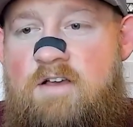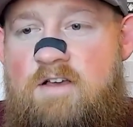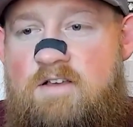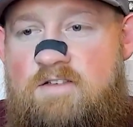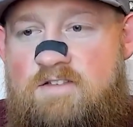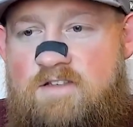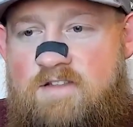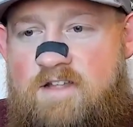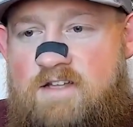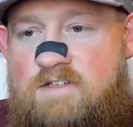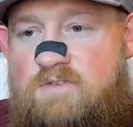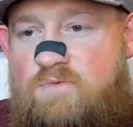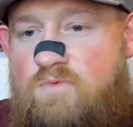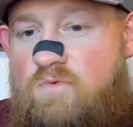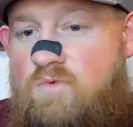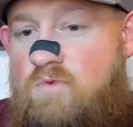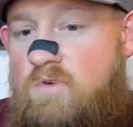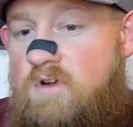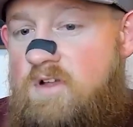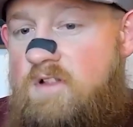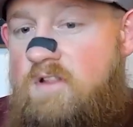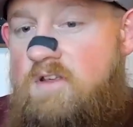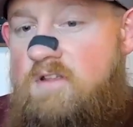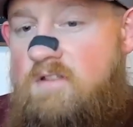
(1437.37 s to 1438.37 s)
So that's
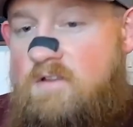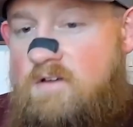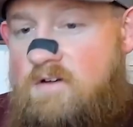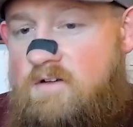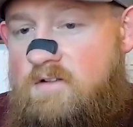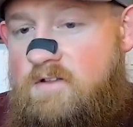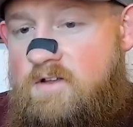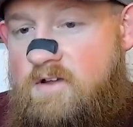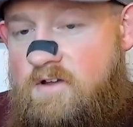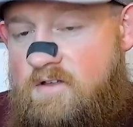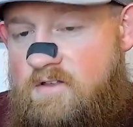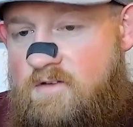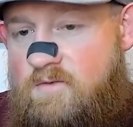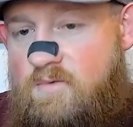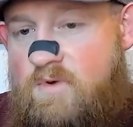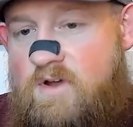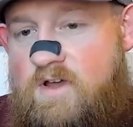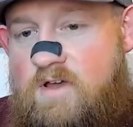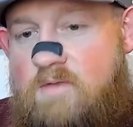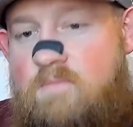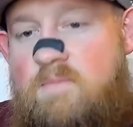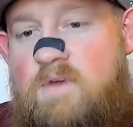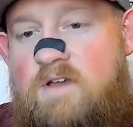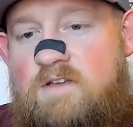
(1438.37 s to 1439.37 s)
really the only other
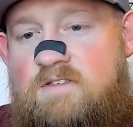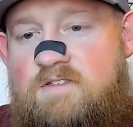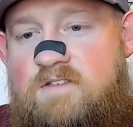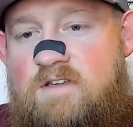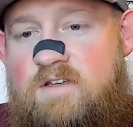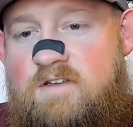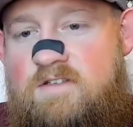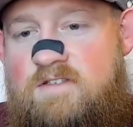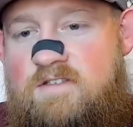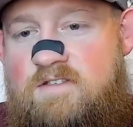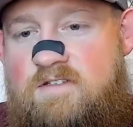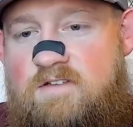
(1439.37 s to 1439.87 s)
way it makes sense